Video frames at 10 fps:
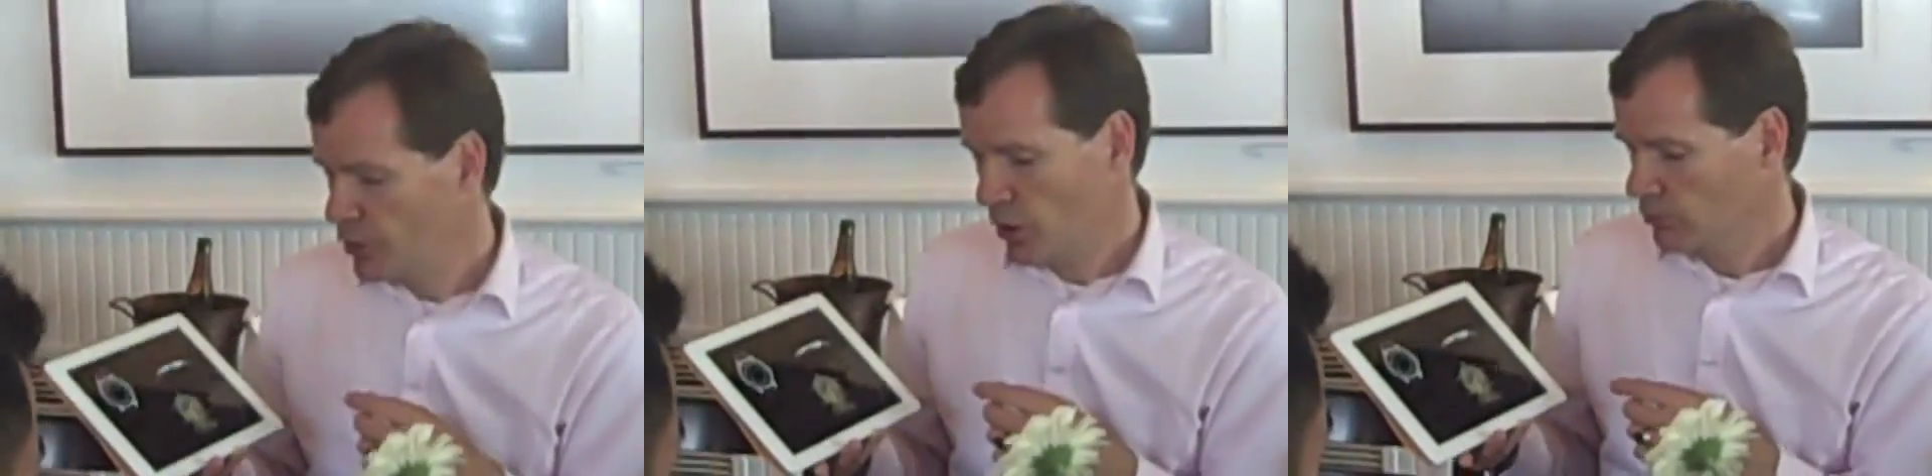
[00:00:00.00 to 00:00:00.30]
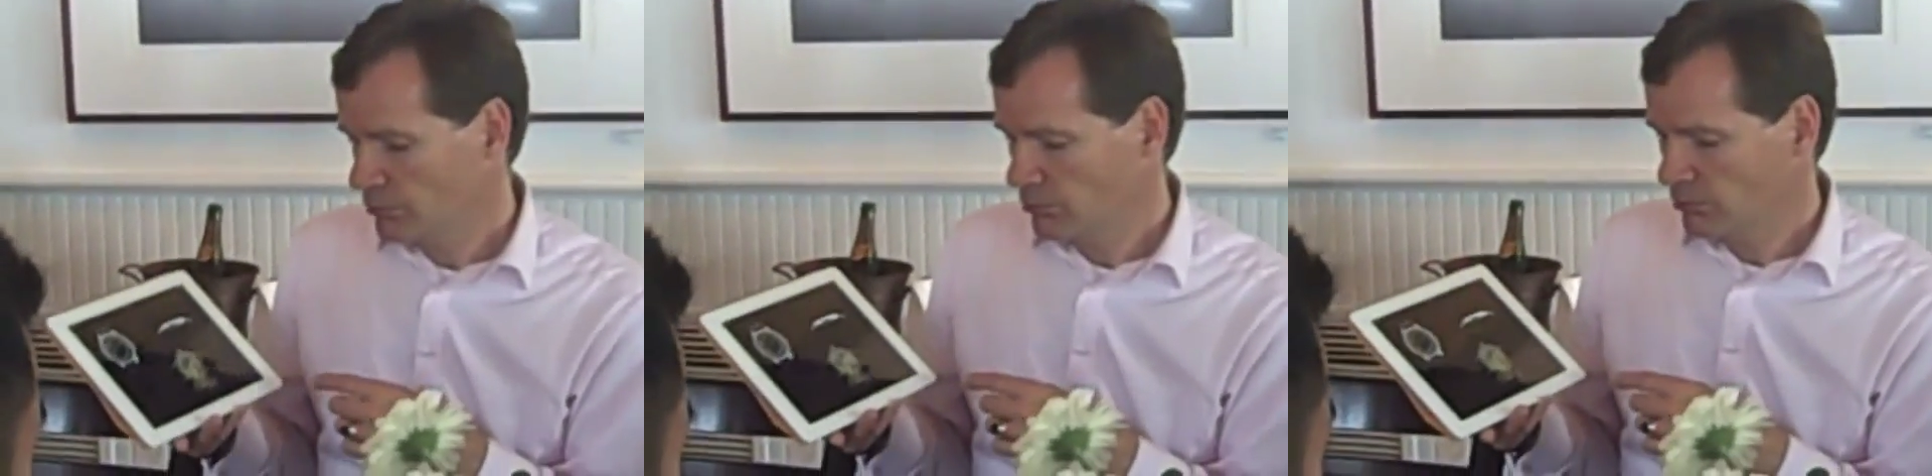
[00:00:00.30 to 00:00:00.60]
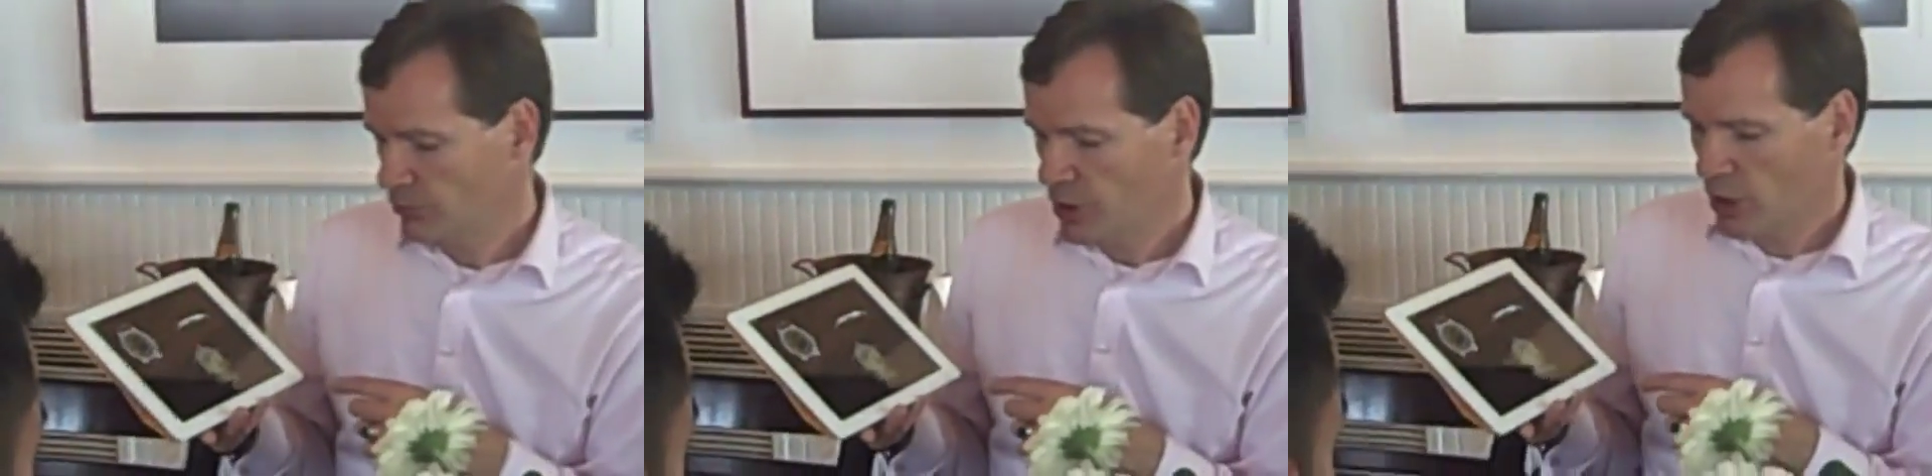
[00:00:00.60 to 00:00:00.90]
No,
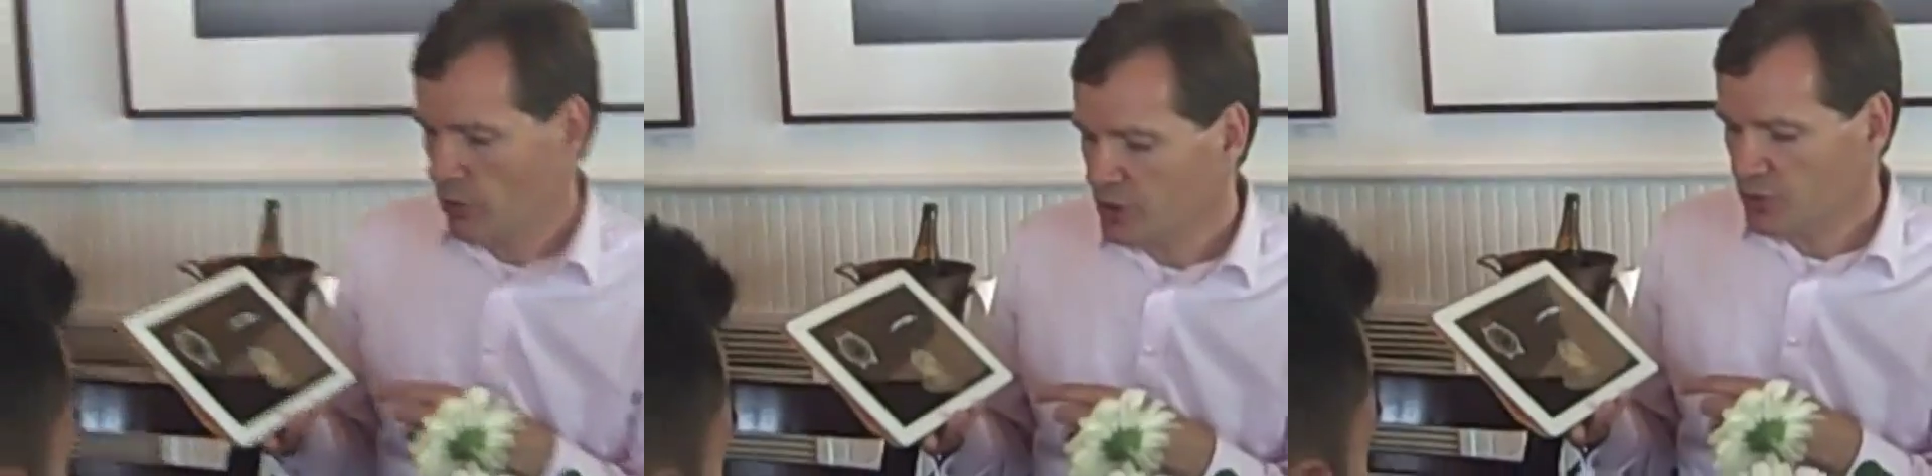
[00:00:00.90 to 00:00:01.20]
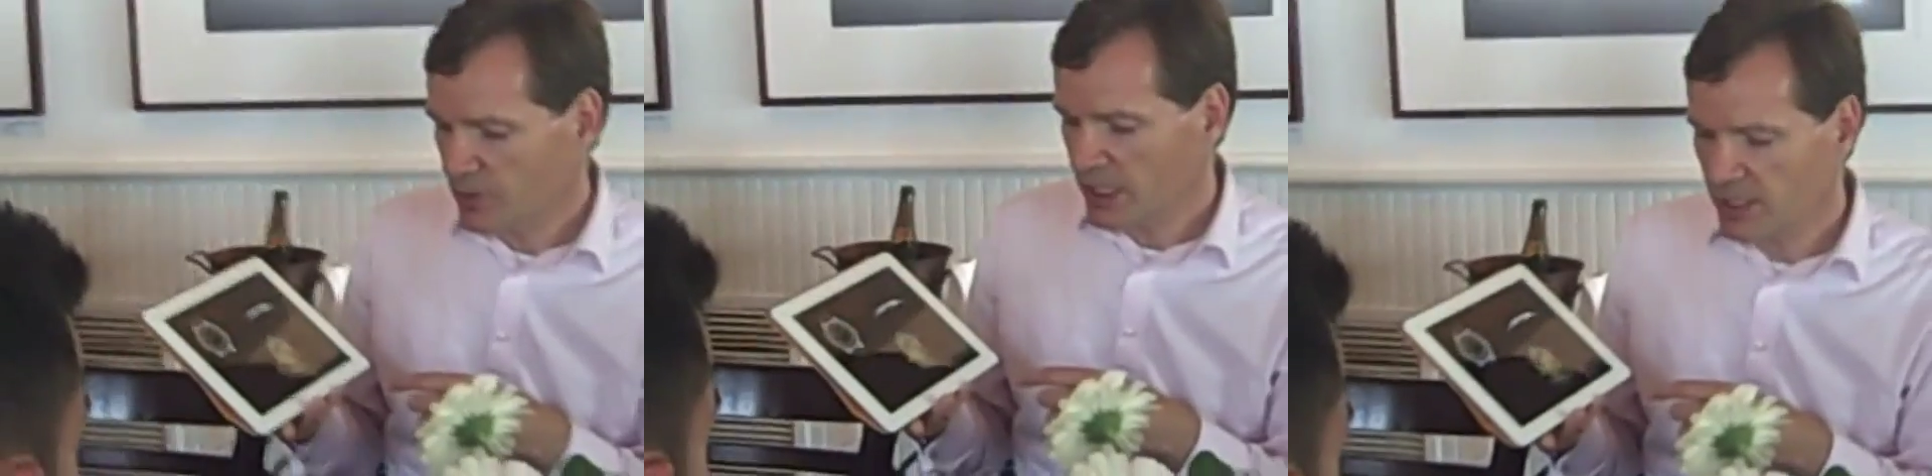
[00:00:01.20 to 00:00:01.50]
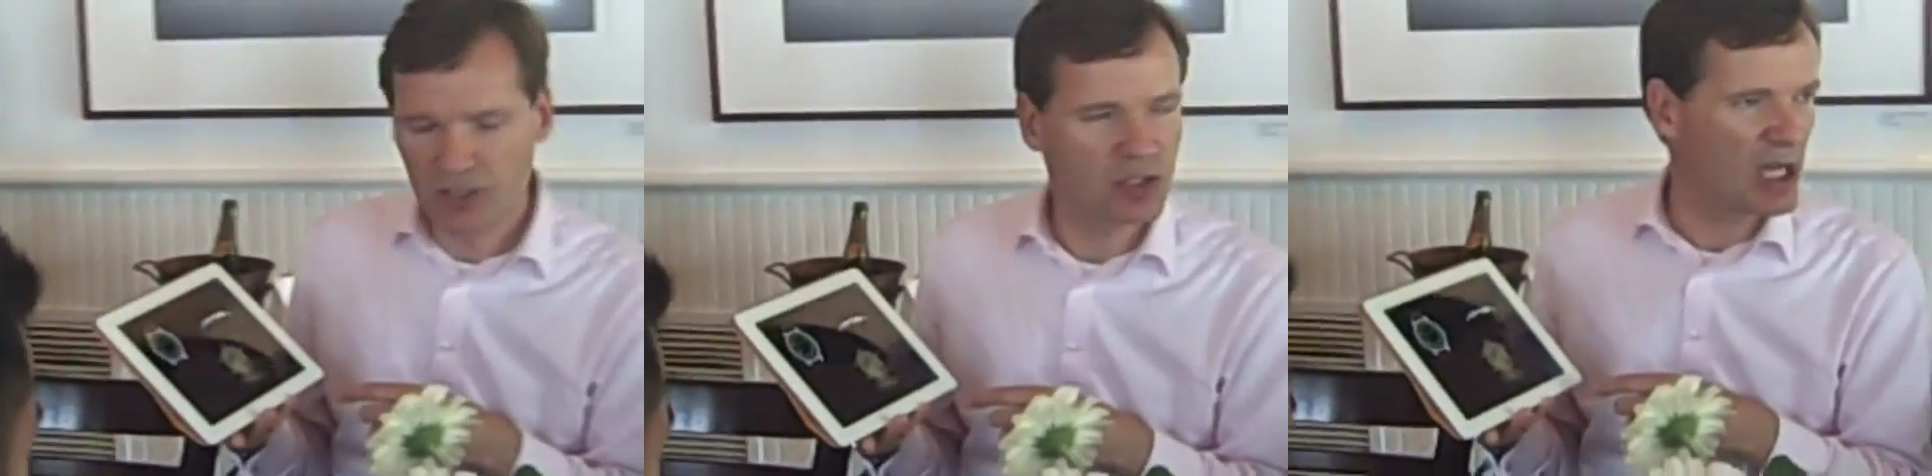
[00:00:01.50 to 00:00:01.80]
it's
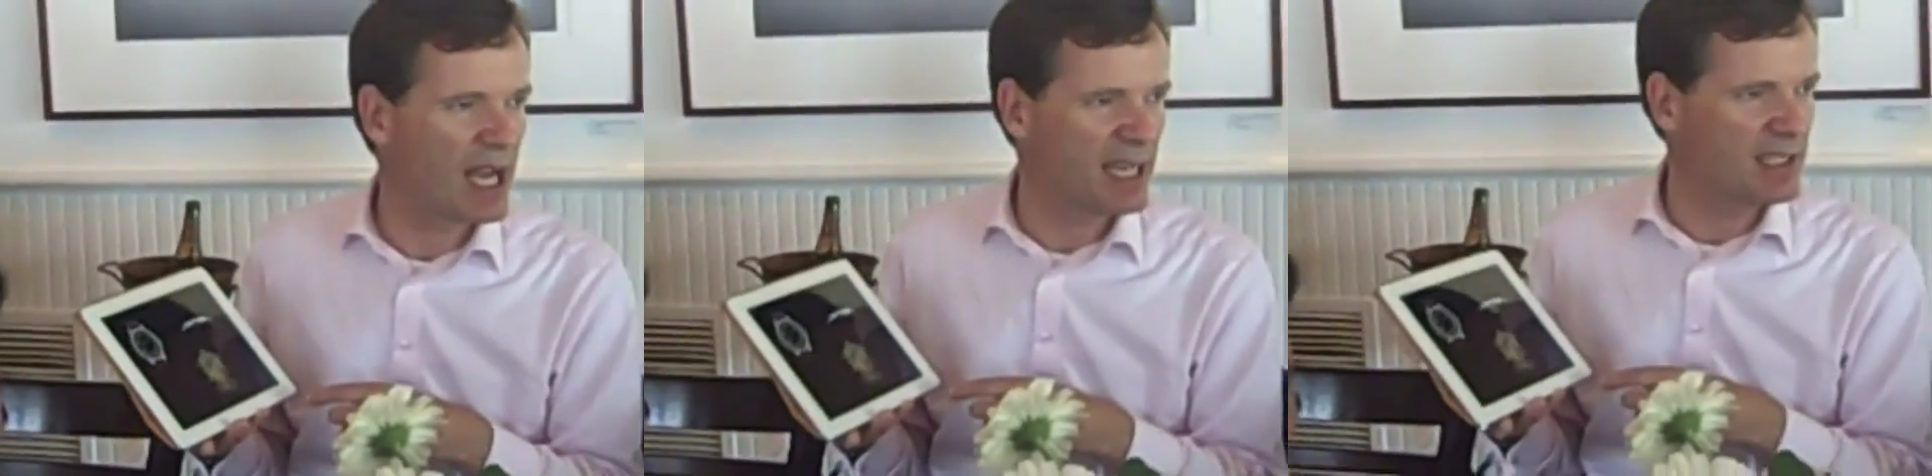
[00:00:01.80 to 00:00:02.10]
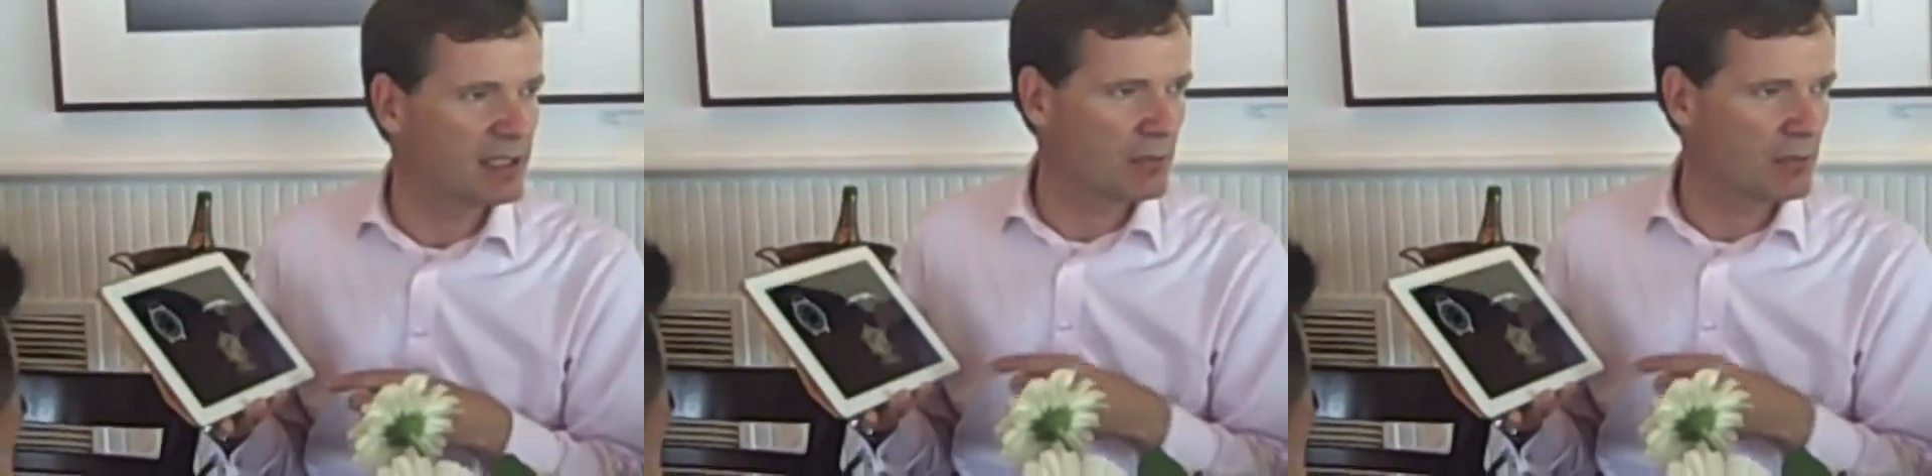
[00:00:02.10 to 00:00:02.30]
really a design.